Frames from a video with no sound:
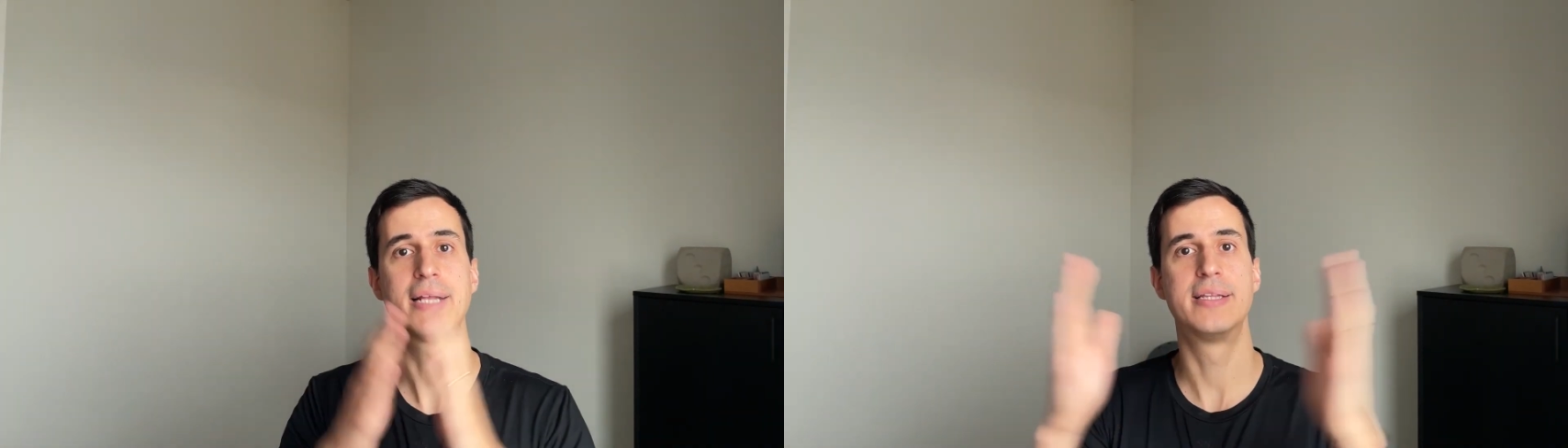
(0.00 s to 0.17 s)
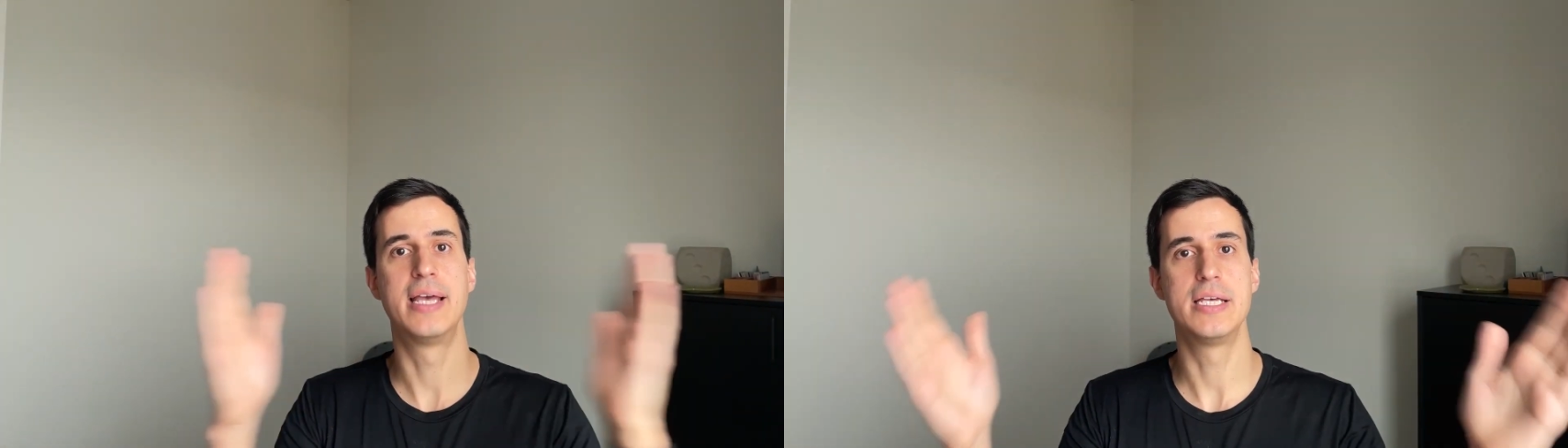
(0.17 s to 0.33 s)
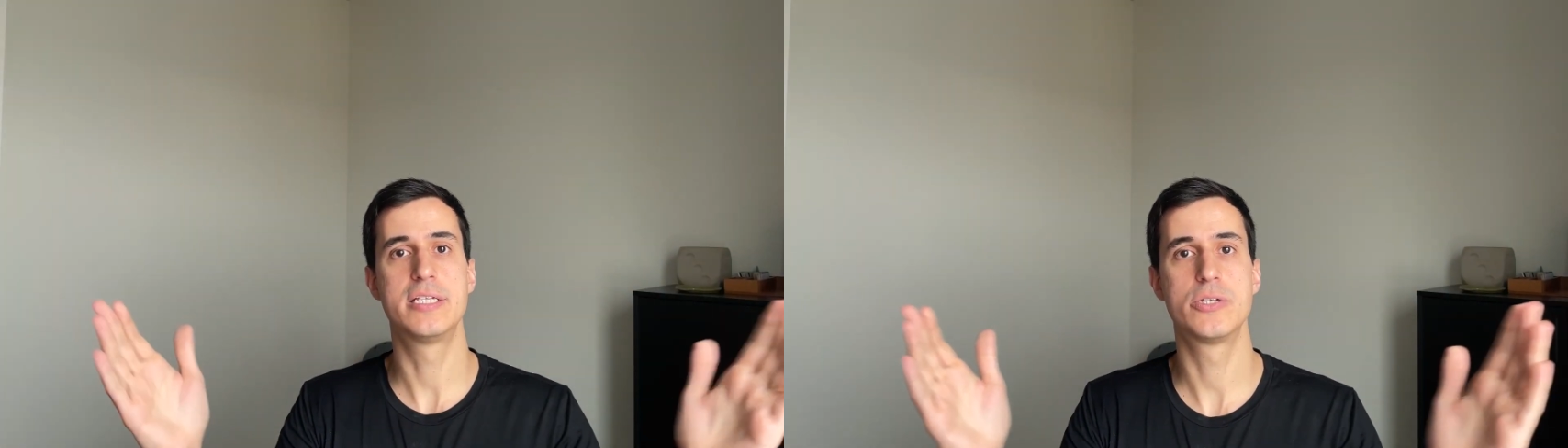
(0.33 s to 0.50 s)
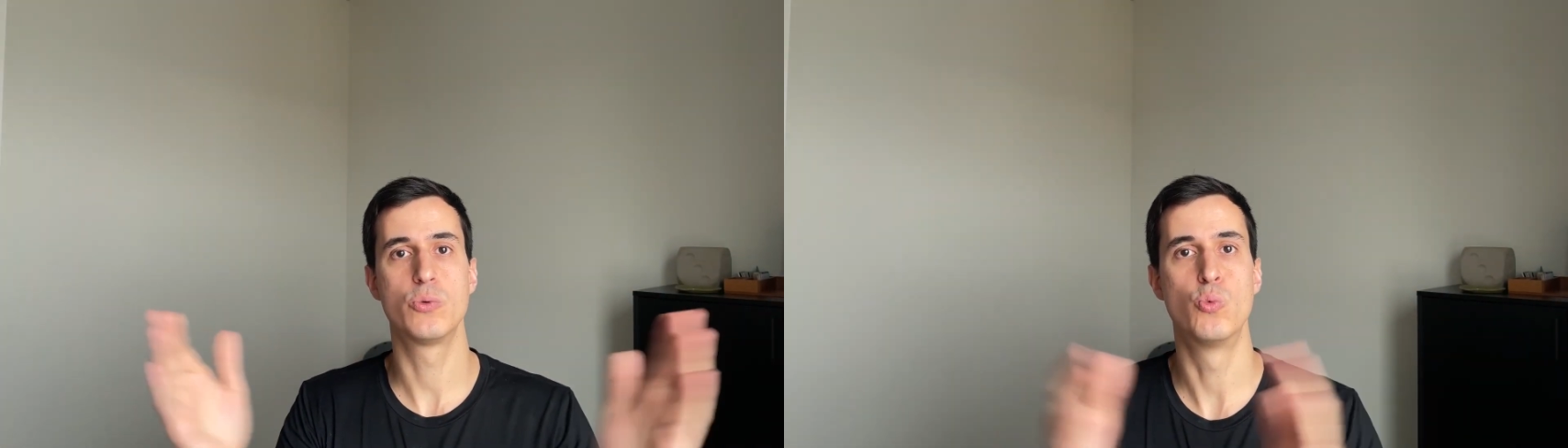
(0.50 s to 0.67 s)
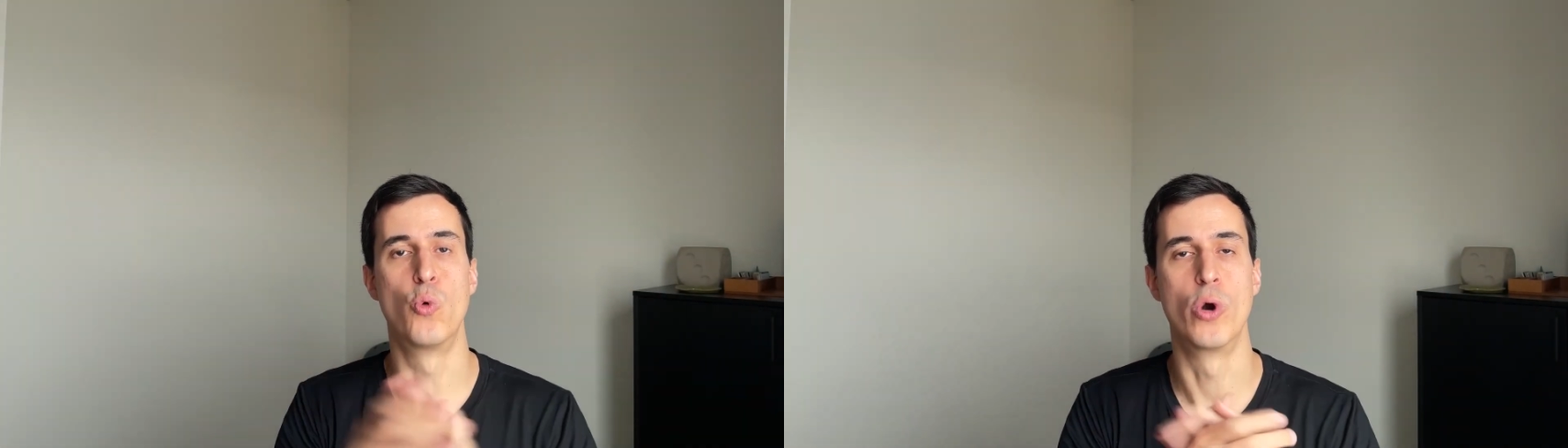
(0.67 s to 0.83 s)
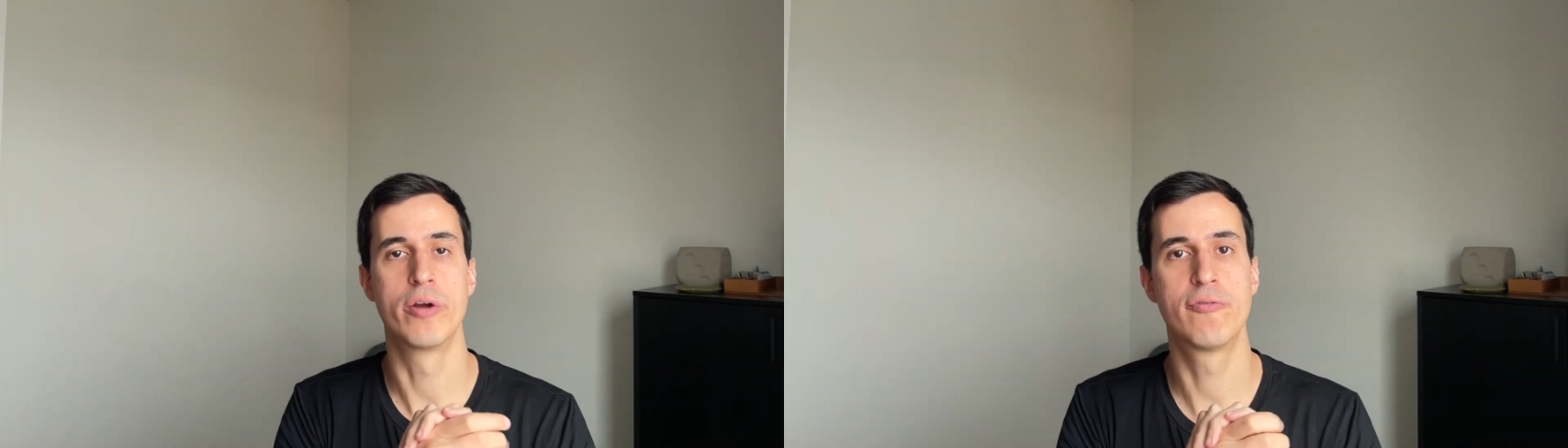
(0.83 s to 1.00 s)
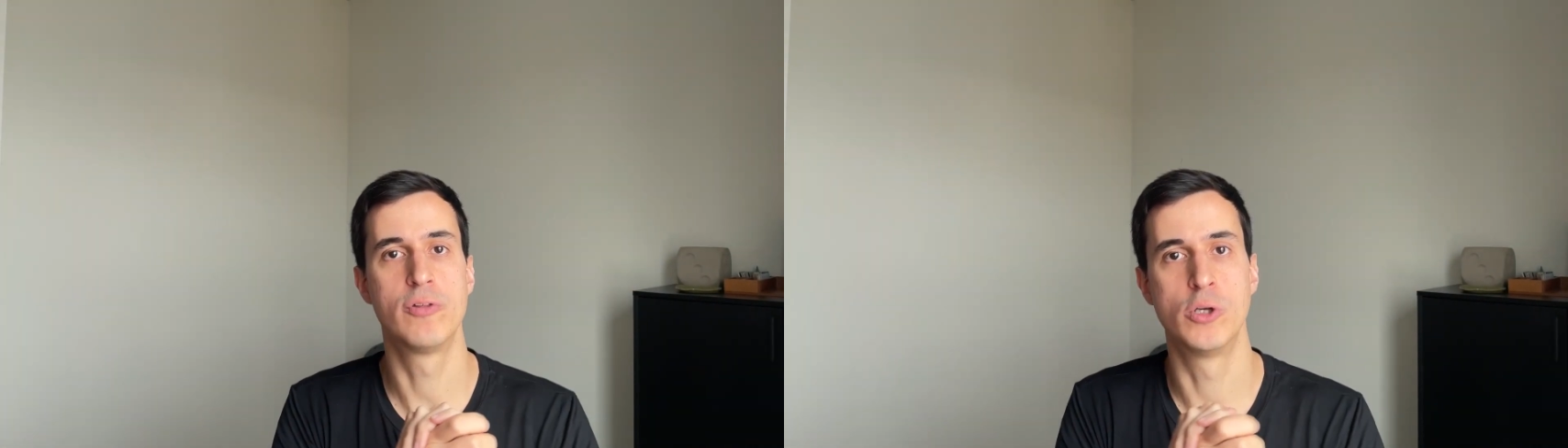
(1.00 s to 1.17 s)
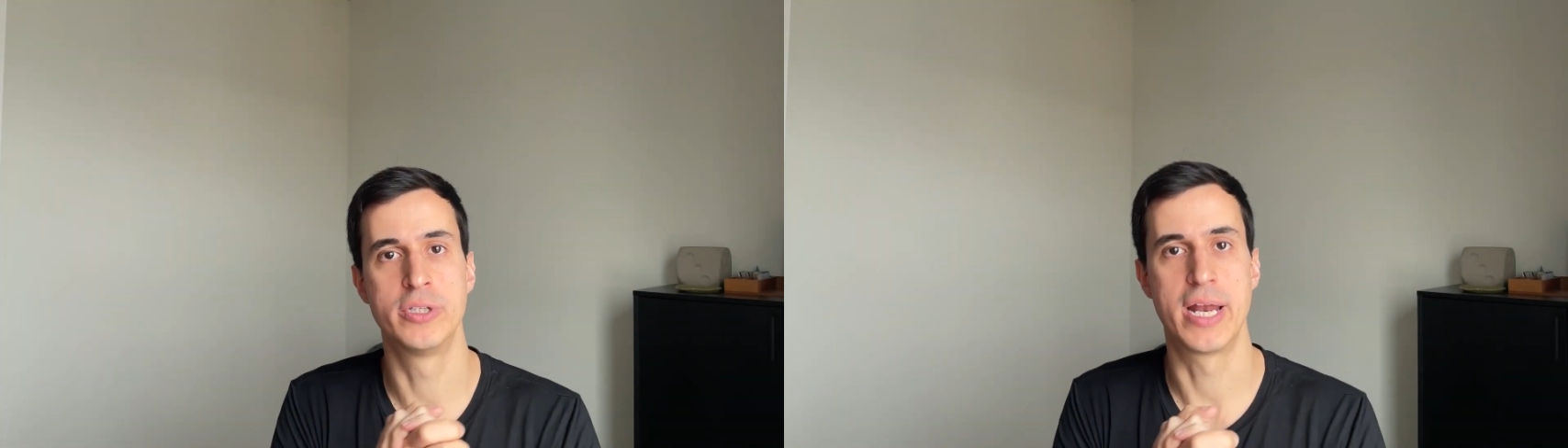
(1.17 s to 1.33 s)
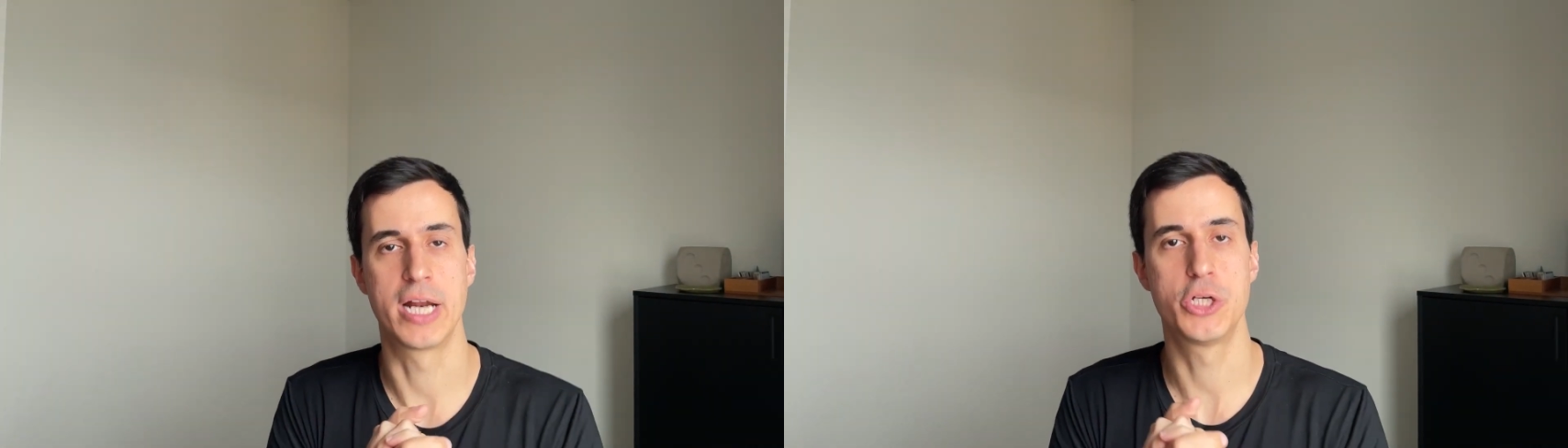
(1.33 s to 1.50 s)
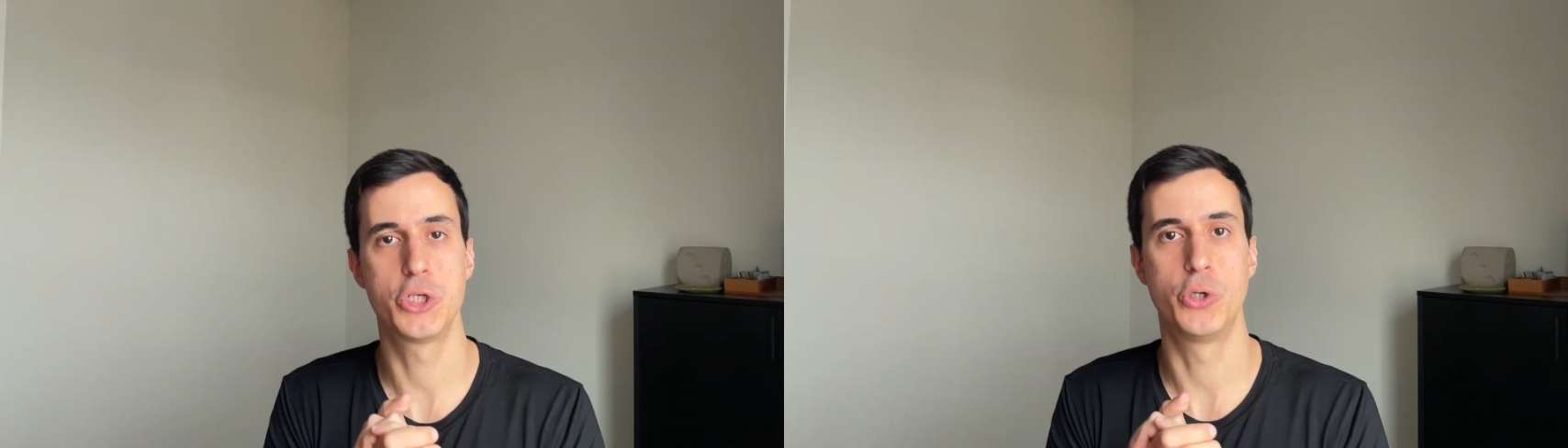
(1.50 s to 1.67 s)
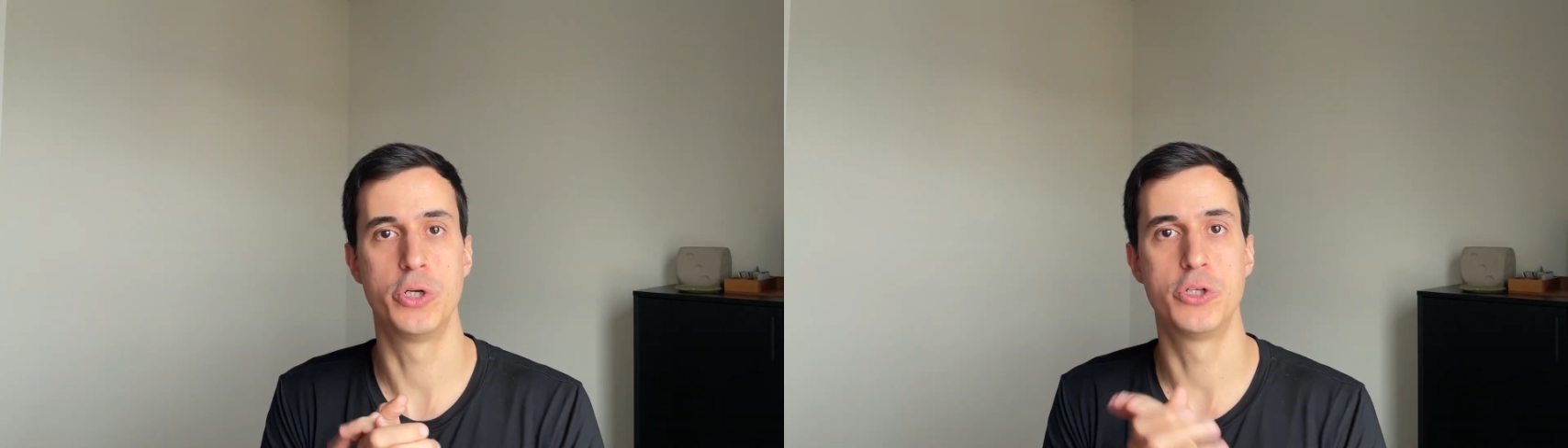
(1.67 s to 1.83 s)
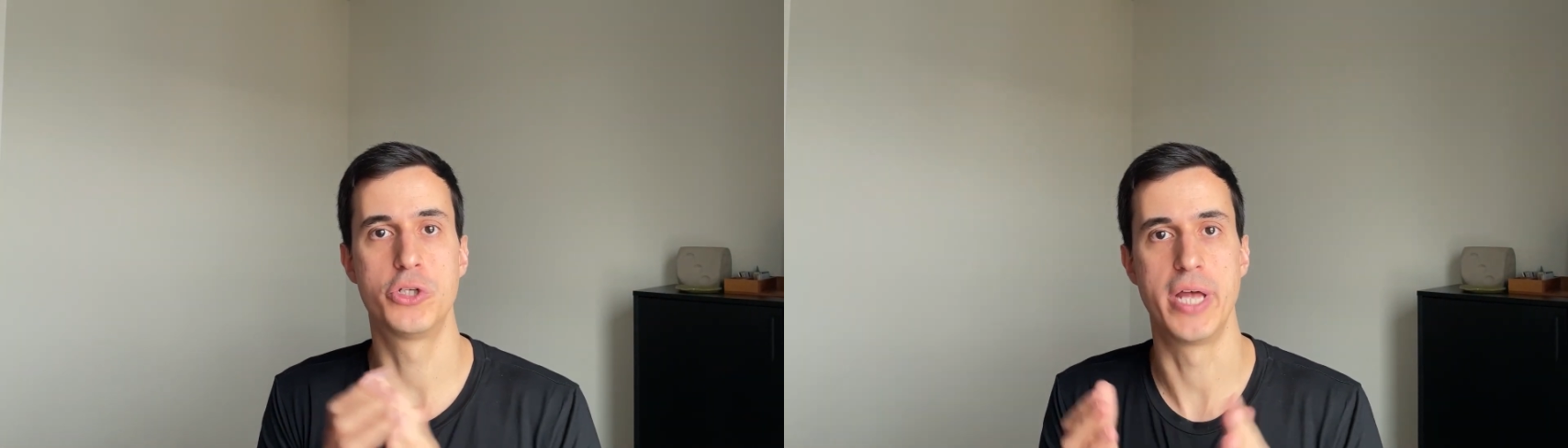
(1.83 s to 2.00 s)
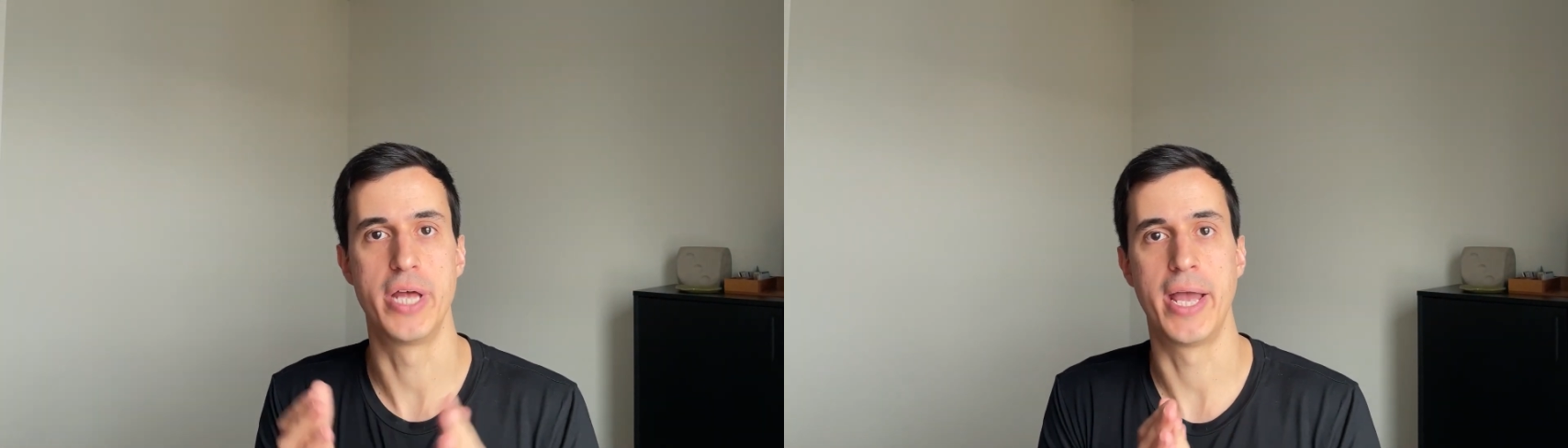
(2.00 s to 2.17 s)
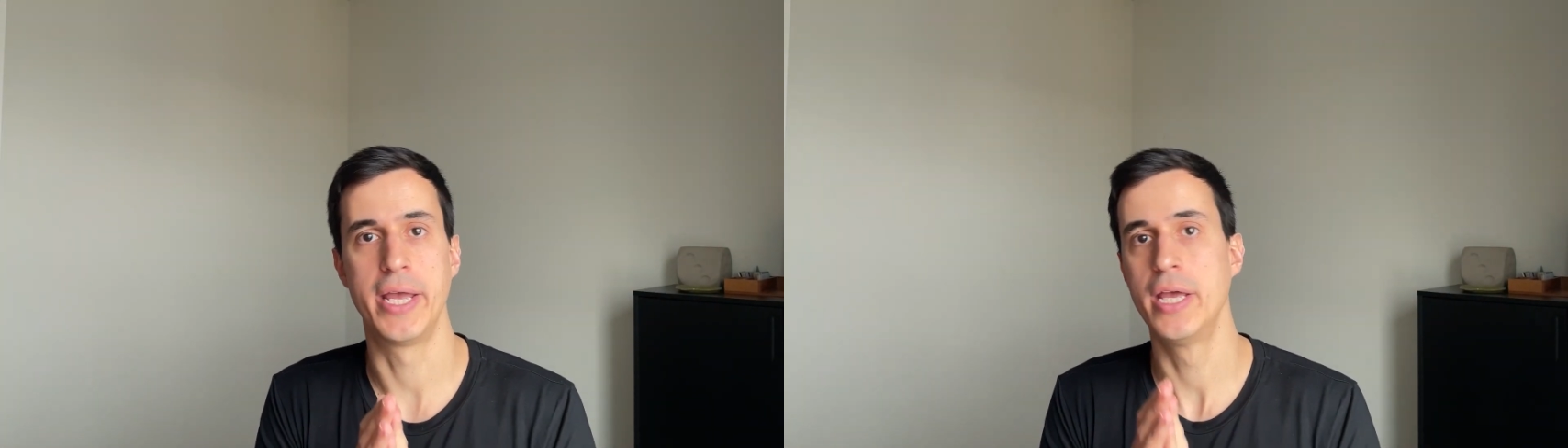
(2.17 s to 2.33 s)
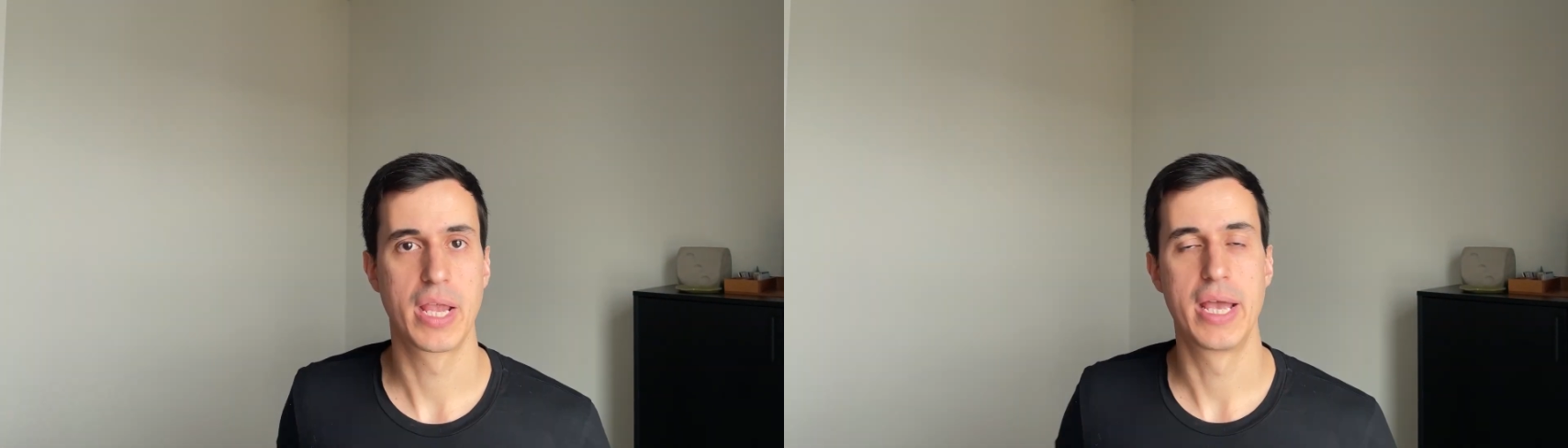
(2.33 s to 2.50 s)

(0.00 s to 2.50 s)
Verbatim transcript: this workflow that I show you today